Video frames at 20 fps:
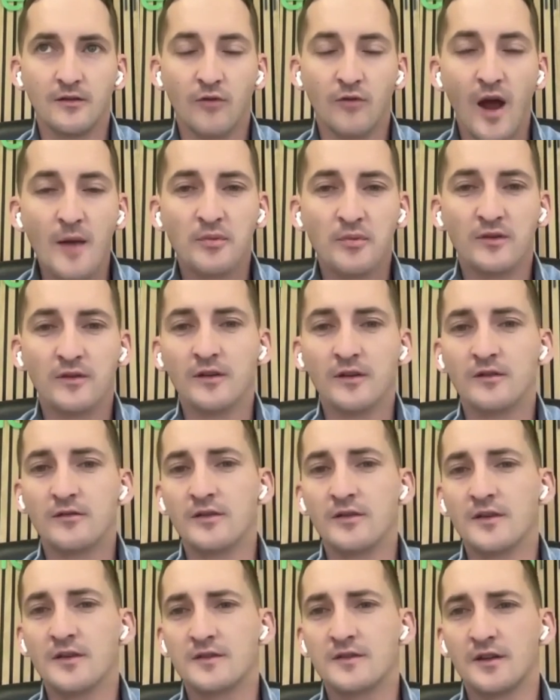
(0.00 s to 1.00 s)
rapid
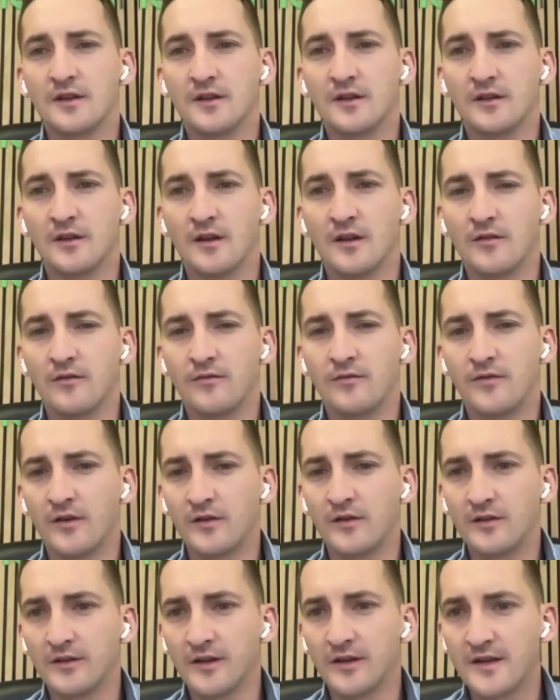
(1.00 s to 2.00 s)
increase in
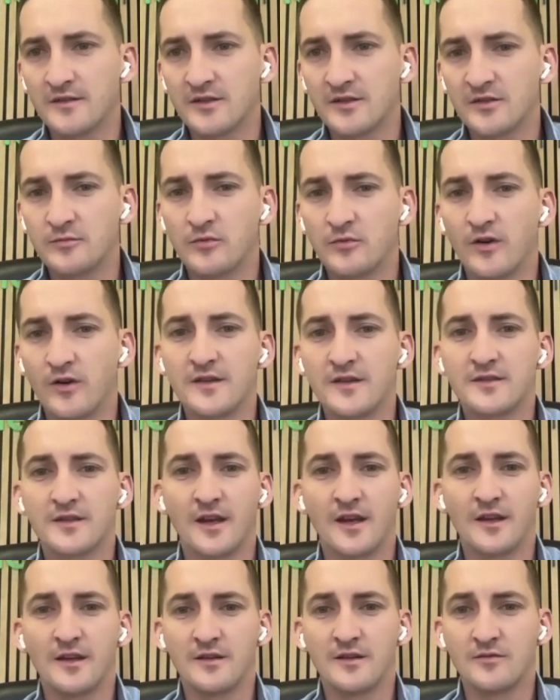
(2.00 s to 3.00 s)
fertilizers price
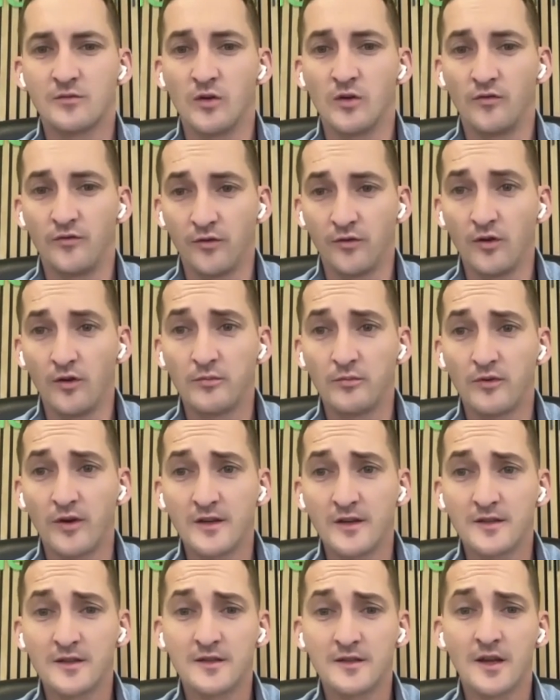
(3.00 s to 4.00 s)
and as well fuel
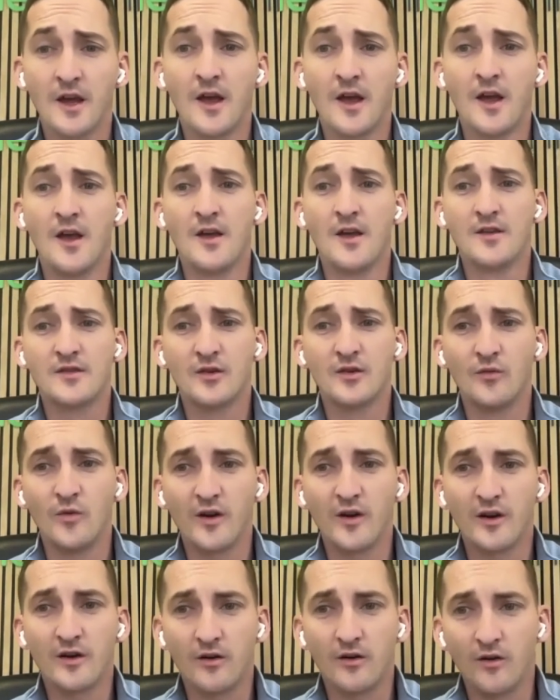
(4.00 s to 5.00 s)
prices. So
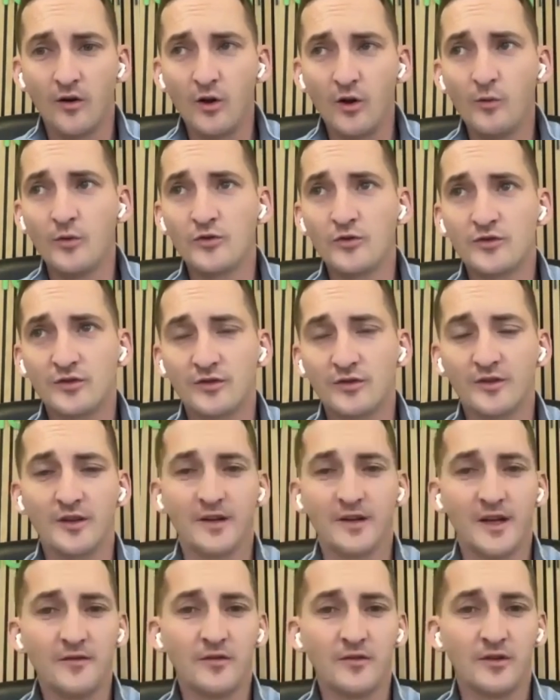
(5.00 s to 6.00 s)
we're almost to the
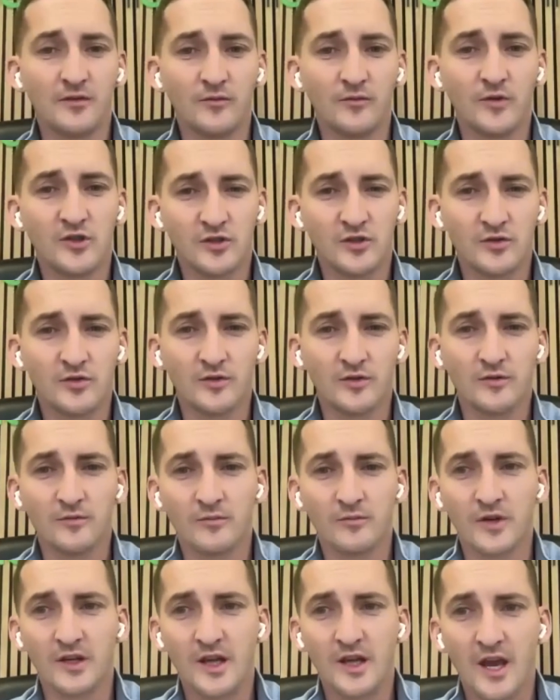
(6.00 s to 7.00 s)
level which
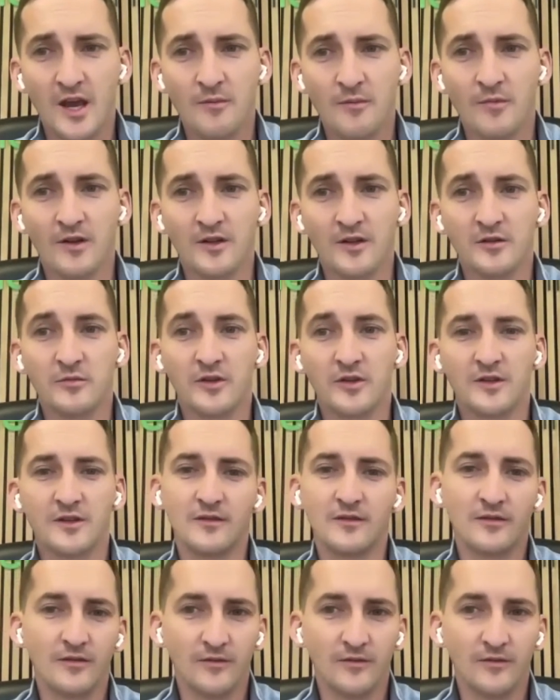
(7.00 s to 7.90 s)
became a little bit,